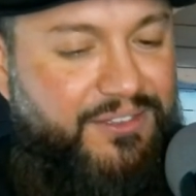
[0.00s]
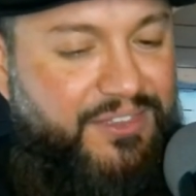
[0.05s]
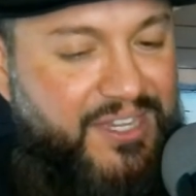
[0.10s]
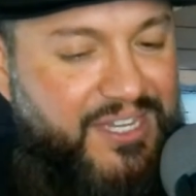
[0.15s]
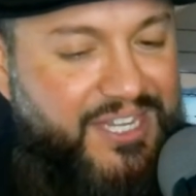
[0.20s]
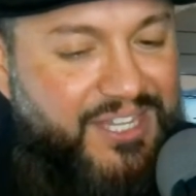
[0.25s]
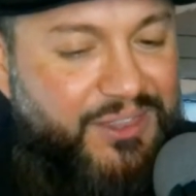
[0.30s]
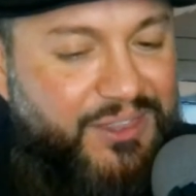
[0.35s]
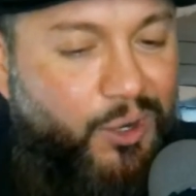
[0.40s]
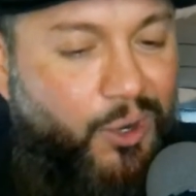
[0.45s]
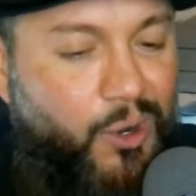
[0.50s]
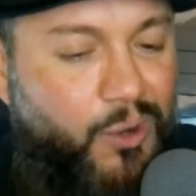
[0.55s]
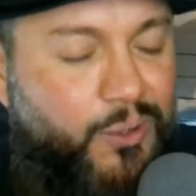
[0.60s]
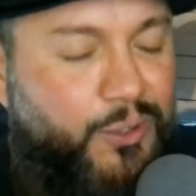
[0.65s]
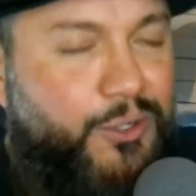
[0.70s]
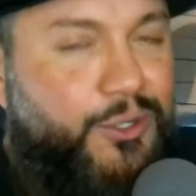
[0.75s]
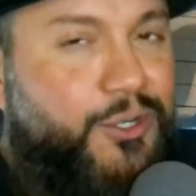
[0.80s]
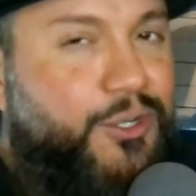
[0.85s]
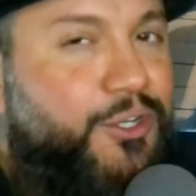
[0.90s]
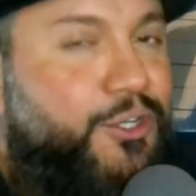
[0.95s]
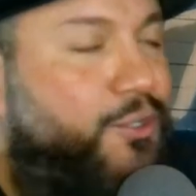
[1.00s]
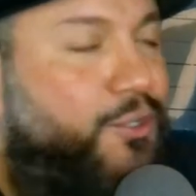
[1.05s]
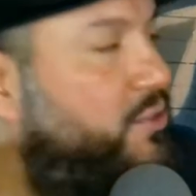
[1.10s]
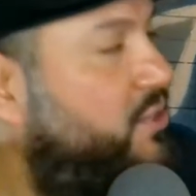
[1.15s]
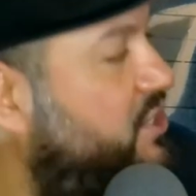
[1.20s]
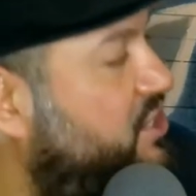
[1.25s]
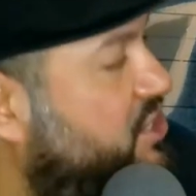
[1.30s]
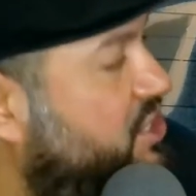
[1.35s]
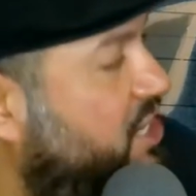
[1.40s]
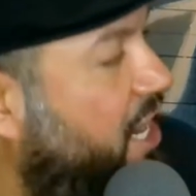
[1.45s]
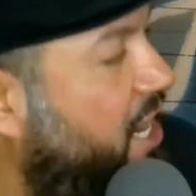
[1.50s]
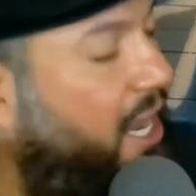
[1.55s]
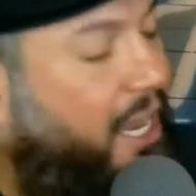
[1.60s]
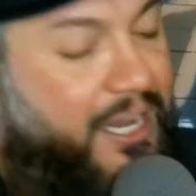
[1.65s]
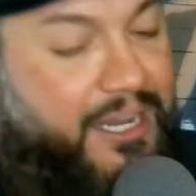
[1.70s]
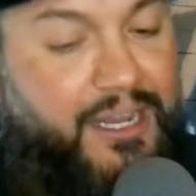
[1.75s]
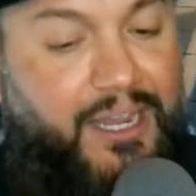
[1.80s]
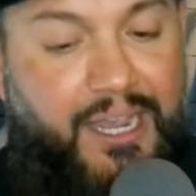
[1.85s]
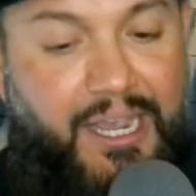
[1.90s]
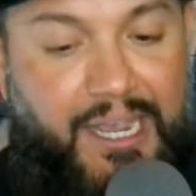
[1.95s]
Thinking the owner could use a
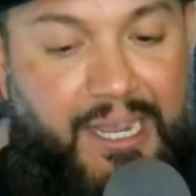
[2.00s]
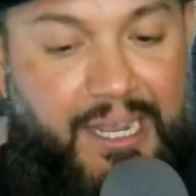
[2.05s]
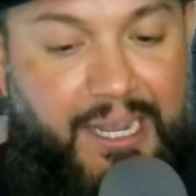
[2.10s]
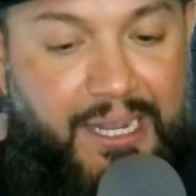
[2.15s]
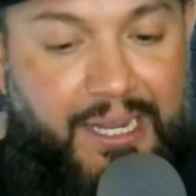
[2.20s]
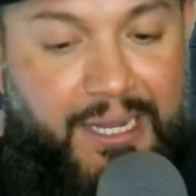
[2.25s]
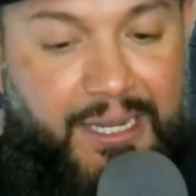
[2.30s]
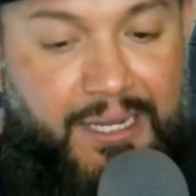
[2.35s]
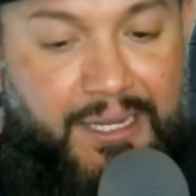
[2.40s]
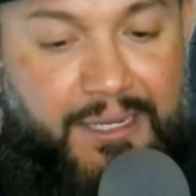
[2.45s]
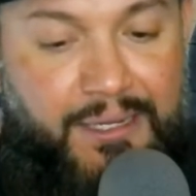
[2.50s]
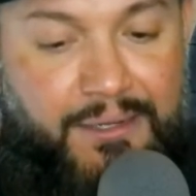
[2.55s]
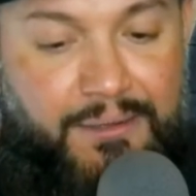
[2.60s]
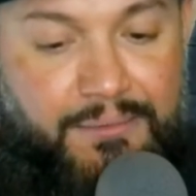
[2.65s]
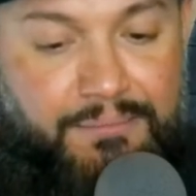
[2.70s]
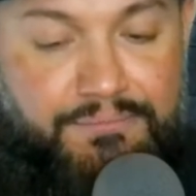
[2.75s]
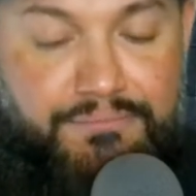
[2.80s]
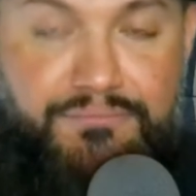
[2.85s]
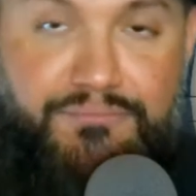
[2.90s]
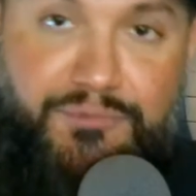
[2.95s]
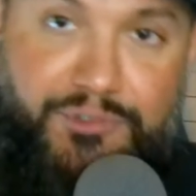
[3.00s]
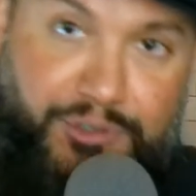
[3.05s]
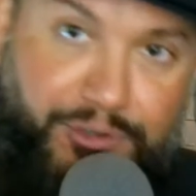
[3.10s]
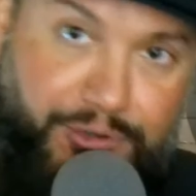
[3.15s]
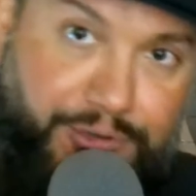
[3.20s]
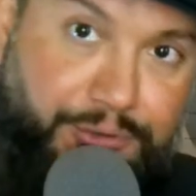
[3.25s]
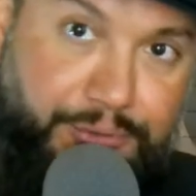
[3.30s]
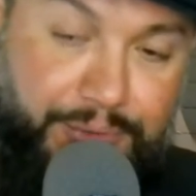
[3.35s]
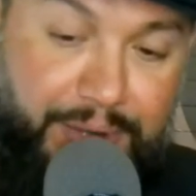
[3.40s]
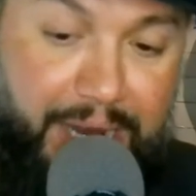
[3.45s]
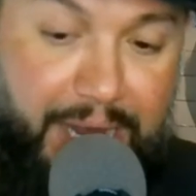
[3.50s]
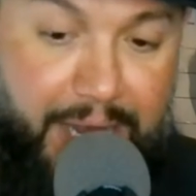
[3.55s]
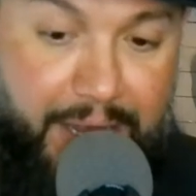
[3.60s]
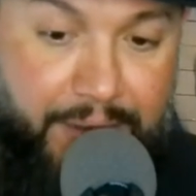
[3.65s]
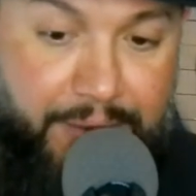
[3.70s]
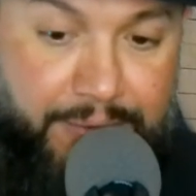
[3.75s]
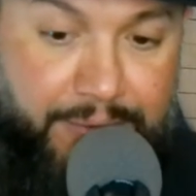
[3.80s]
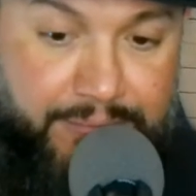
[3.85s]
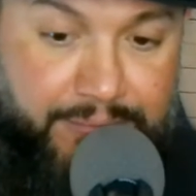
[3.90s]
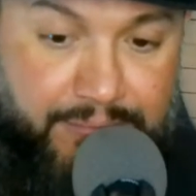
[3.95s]
jack, I turned
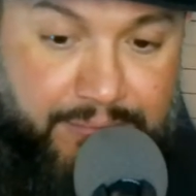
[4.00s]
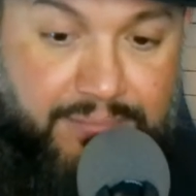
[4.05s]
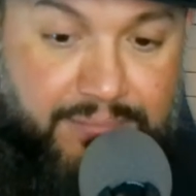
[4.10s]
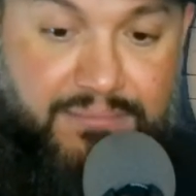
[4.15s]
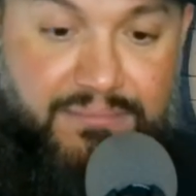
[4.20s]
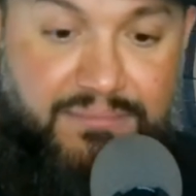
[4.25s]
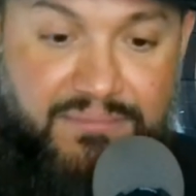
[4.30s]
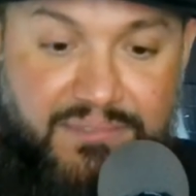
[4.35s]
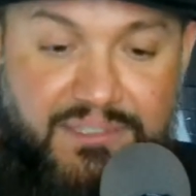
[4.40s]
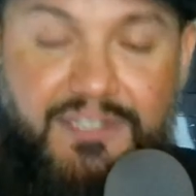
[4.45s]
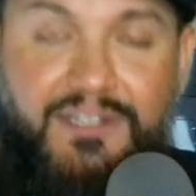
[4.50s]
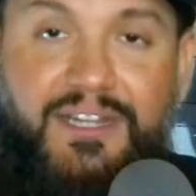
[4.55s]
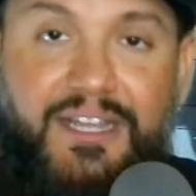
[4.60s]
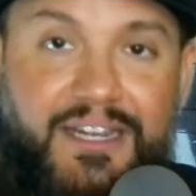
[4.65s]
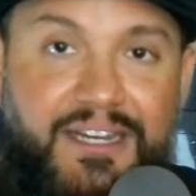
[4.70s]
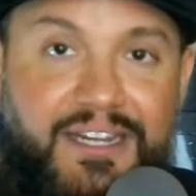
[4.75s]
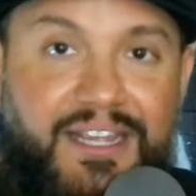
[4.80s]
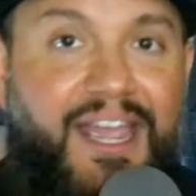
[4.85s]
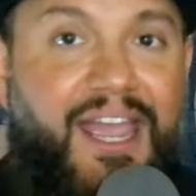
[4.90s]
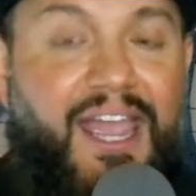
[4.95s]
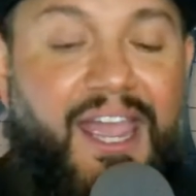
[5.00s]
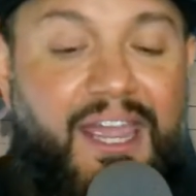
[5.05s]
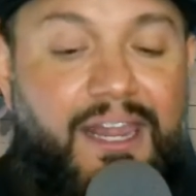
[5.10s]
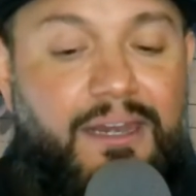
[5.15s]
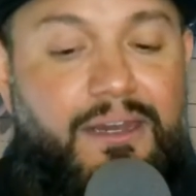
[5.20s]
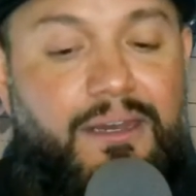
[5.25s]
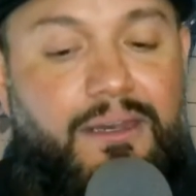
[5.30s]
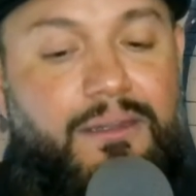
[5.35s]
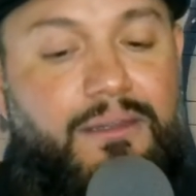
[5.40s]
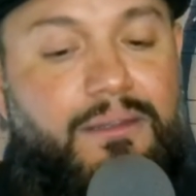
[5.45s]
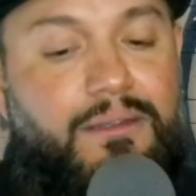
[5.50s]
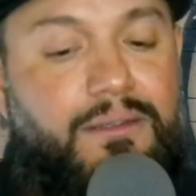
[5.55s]
around to lend a hand.